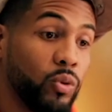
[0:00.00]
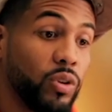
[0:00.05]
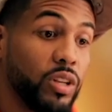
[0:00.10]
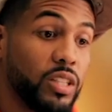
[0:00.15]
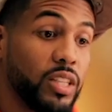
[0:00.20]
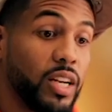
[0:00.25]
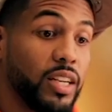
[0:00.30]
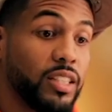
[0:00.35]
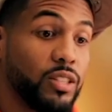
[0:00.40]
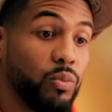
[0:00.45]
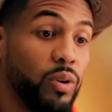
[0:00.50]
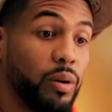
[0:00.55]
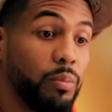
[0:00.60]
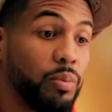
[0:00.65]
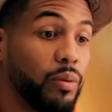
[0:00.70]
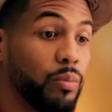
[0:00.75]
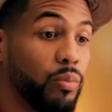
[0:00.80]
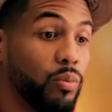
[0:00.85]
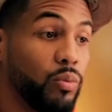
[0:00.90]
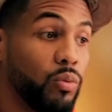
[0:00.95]
can change the way
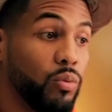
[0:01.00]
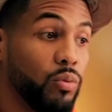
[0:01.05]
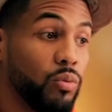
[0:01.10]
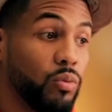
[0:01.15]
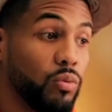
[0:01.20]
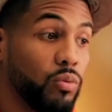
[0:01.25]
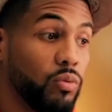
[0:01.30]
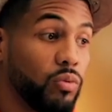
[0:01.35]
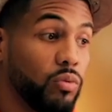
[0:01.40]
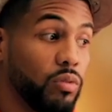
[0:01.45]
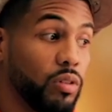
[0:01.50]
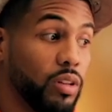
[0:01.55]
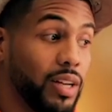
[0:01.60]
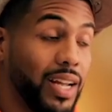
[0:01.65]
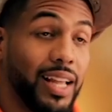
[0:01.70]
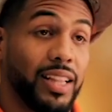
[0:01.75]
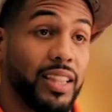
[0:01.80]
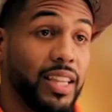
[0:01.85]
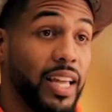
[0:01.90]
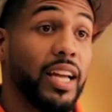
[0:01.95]
people
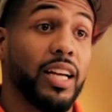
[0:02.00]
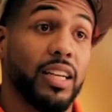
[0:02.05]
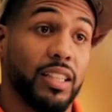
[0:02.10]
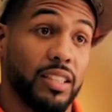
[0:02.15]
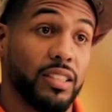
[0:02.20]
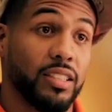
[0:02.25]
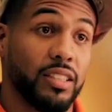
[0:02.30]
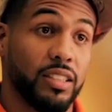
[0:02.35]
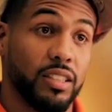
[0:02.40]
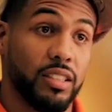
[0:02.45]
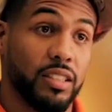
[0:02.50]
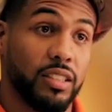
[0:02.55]
look at things.